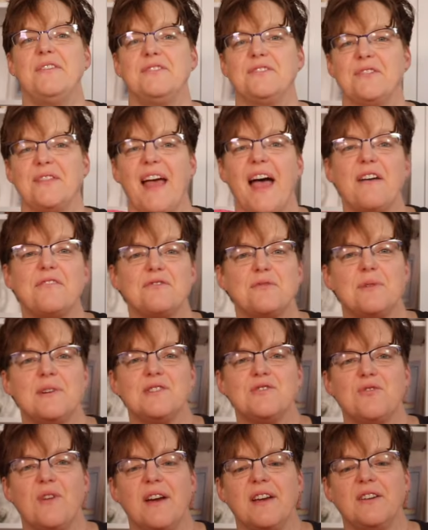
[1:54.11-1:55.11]
So the half
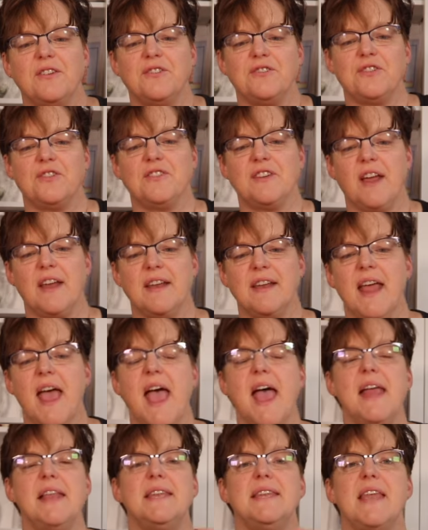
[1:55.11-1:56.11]
square triangles are done.
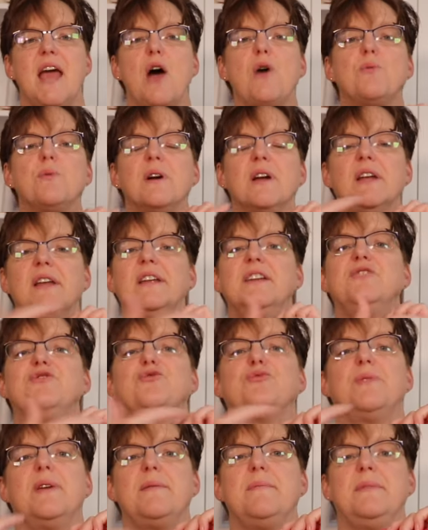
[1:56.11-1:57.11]
Now we're going to
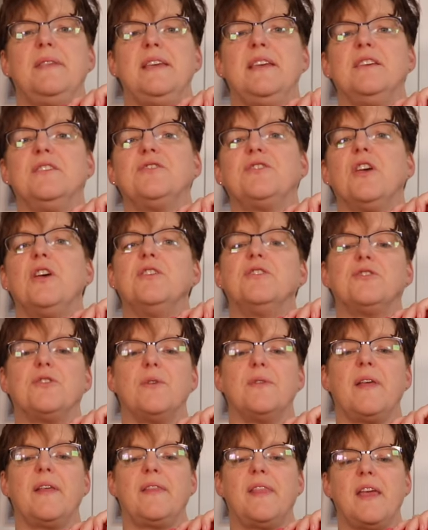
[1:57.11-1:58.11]
trim these
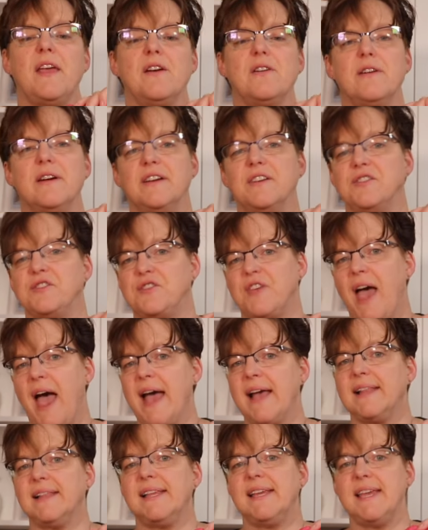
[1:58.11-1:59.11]
so that they are
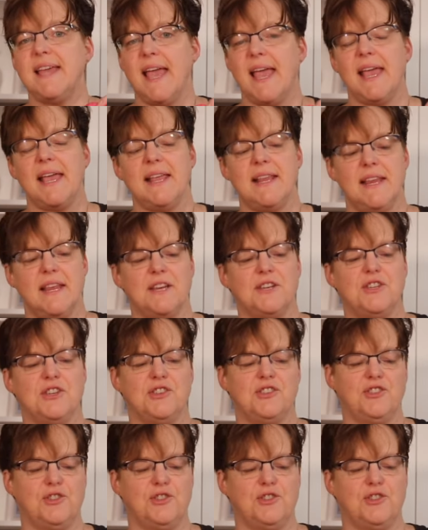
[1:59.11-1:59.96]
exactly 8 inches